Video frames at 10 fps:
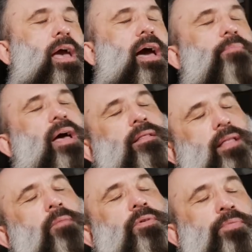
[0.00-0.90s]

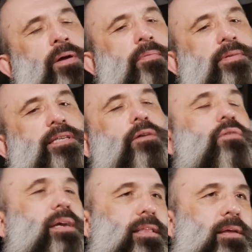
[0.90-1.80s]
I would probably say,
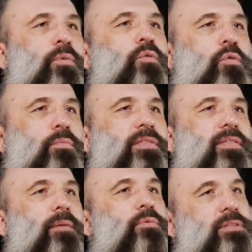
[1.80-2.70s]
okay, then we'll go with
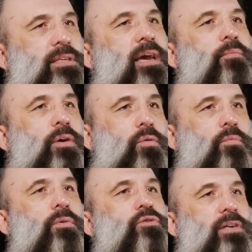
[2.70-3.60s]
that. We'll see how we go.
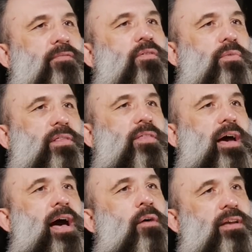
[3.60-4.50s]
We'll travel with
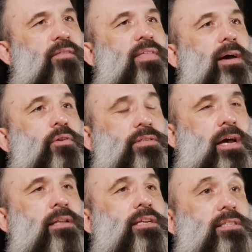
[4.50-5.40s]
that. I'll give that because
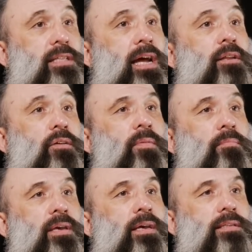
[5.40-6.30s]
I understand human
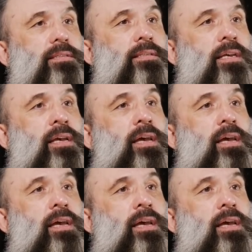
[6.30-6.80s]
beings.